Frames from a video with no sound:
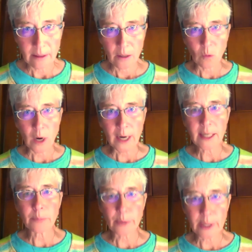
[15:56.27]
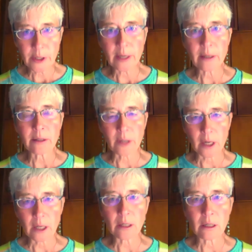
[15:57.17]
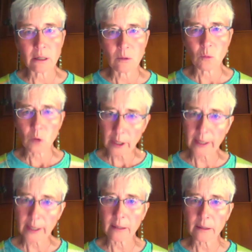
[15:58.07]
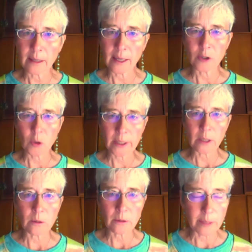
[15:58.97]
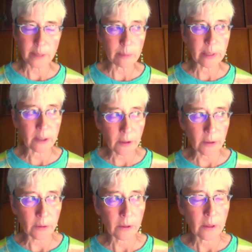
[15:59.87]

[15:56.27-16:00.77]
Why did Bridget start working and join the WPU